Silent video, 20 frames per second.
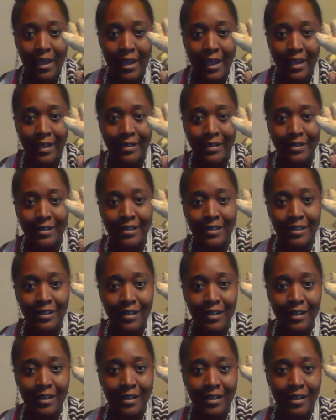and
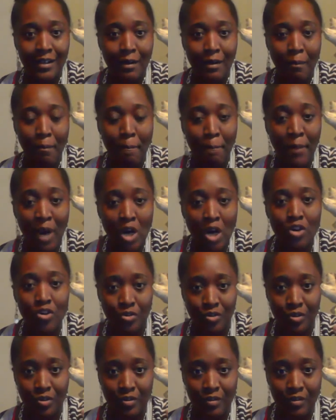
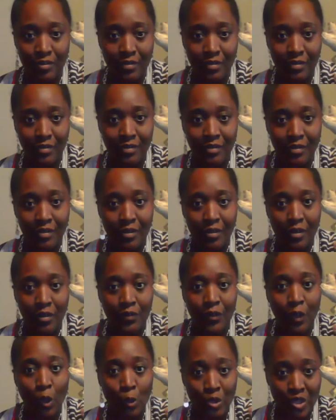burns
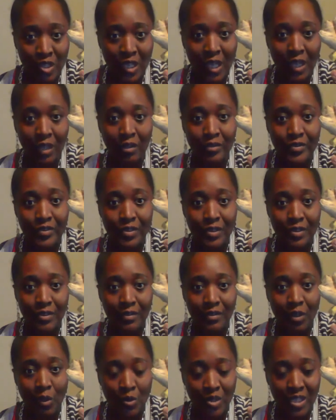those
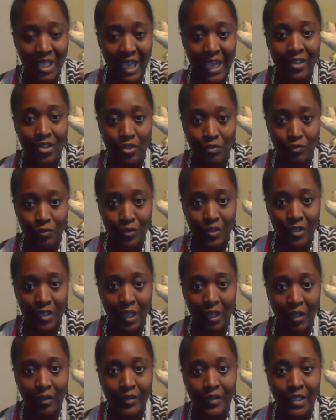cells, those cancerous
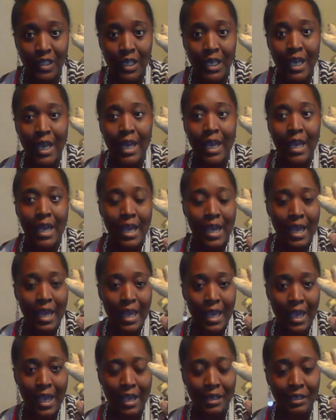cells.
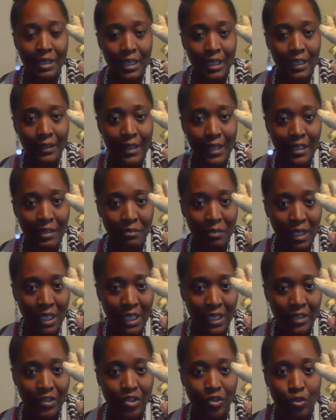And then it
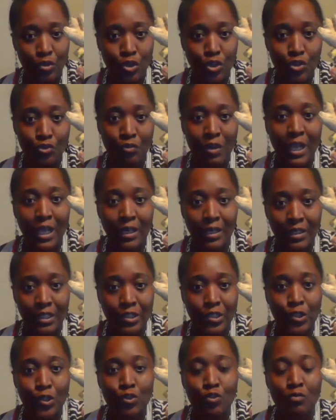begins to shrink
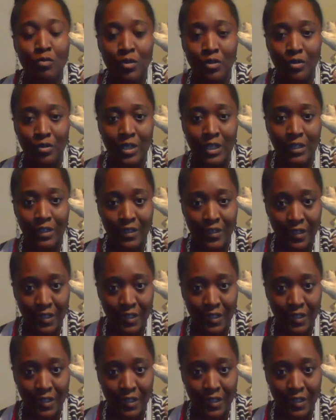the tumor in